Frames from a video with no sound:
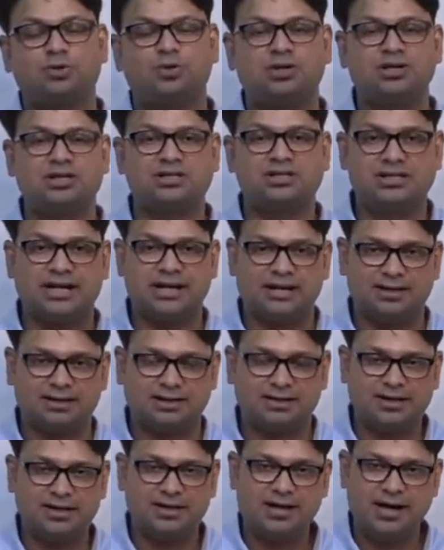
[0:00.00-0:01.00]
to understand.
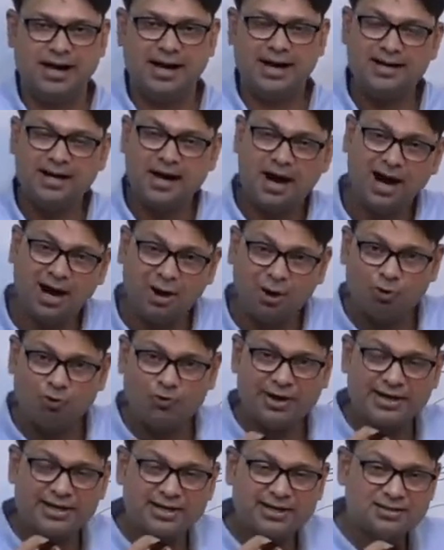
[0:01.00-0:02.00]
And how
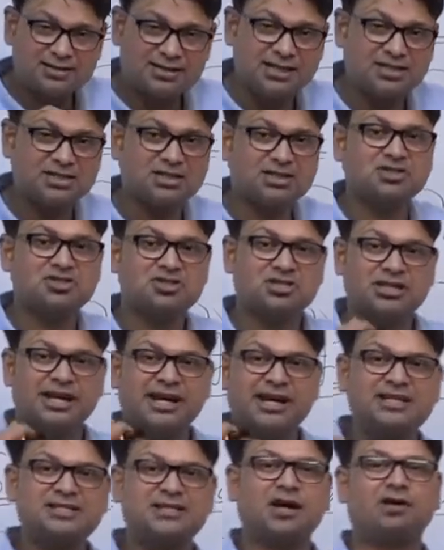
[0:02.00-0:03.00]
various nation
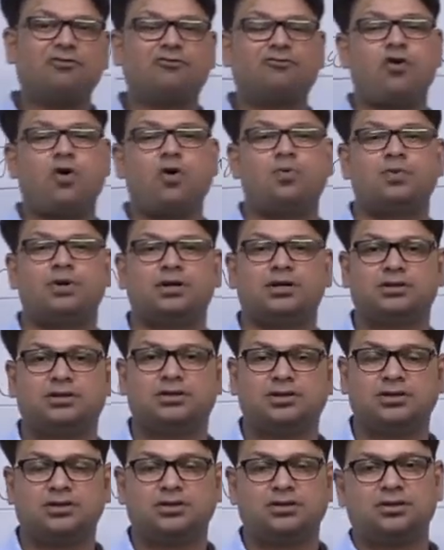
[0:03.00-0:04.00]
states are formed,
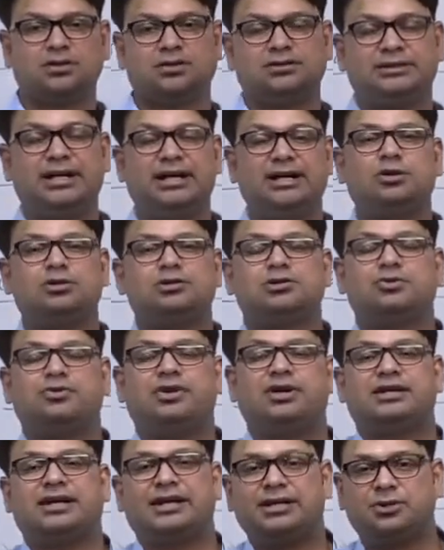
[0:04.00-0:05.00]
that also
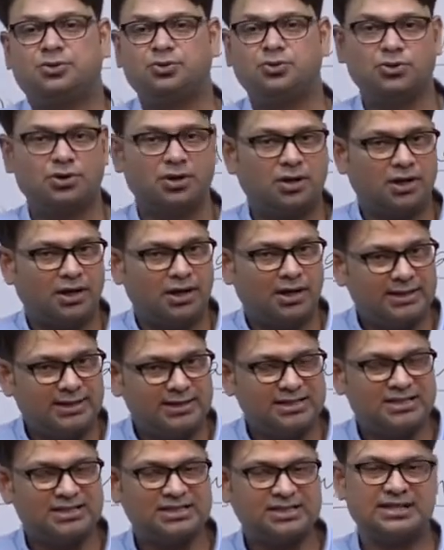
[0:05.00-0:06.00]
we'll try to
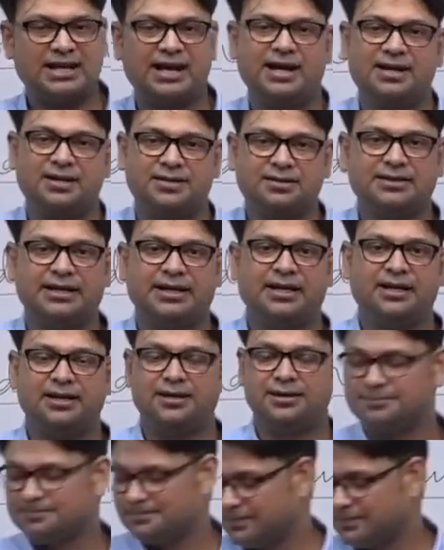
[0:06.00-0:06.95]
understand there